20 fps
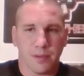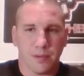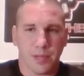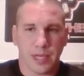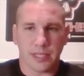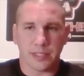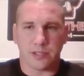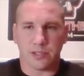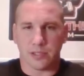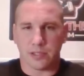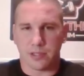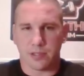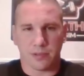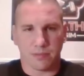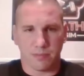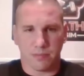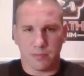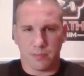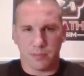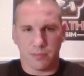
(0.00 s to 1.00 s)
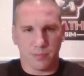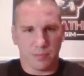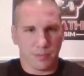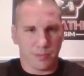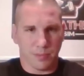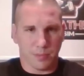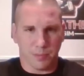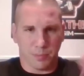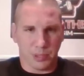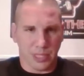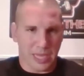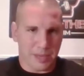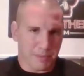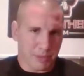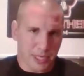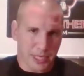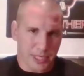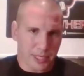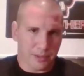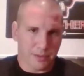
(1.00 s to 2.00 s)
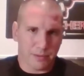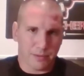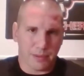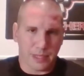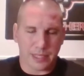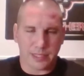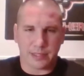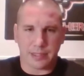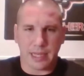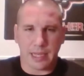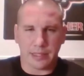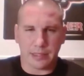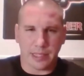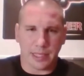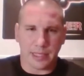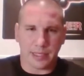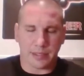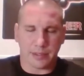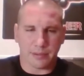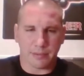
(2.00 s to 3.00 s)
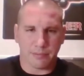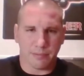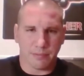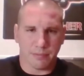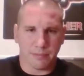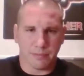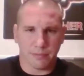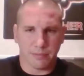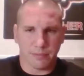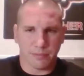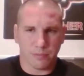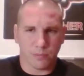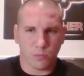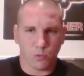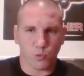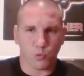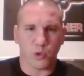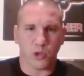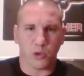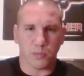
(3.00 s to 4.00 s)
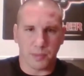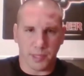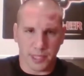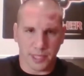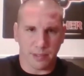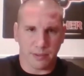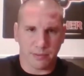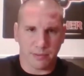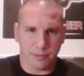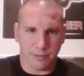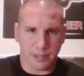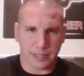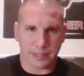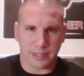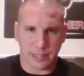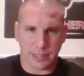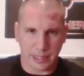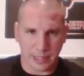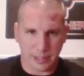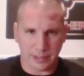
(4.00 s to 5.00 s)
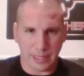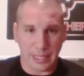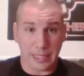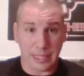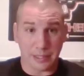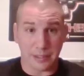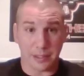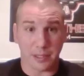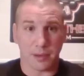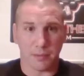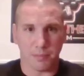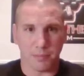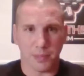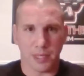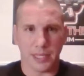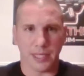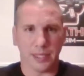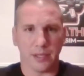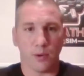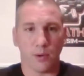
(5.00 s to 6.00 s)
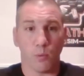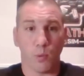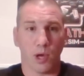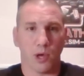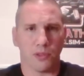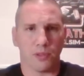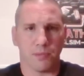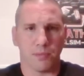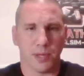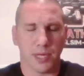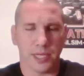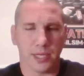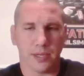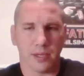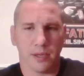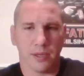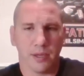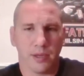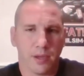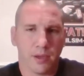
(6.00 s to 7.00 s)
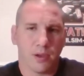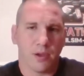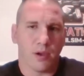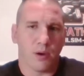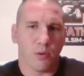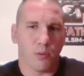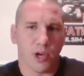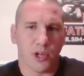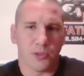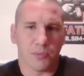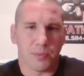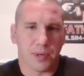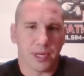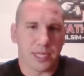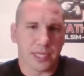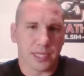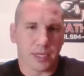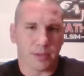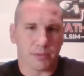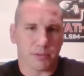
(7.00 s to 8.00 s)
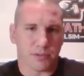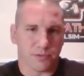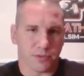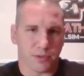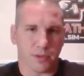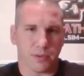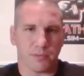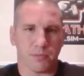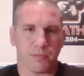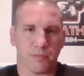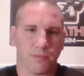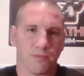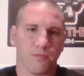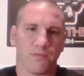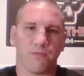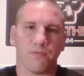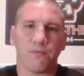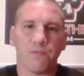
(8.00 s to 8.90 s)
That's just play money. That's not like real money. That's not like income money, wealth money. Wealth money comes from